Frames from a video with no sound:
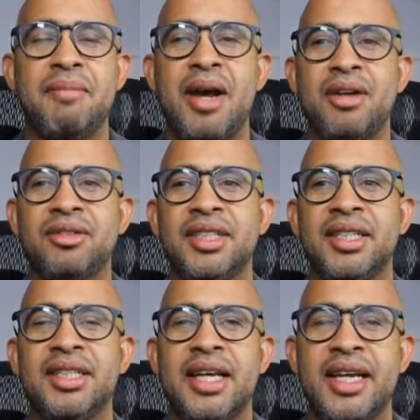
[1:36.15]

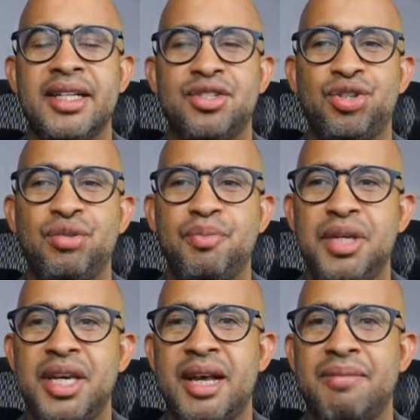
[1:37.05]
Mountain, it's 2
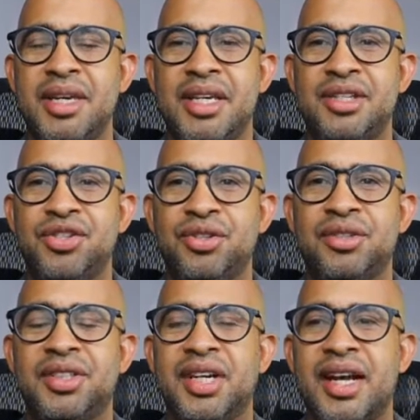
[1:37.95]
p.m.
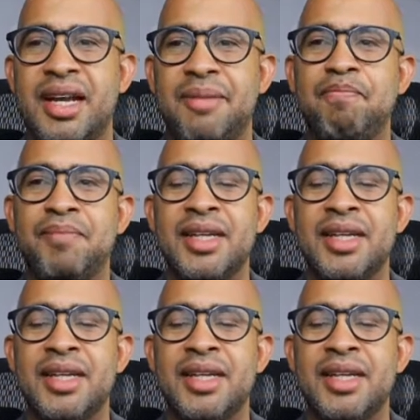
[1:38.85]
Eastern Time.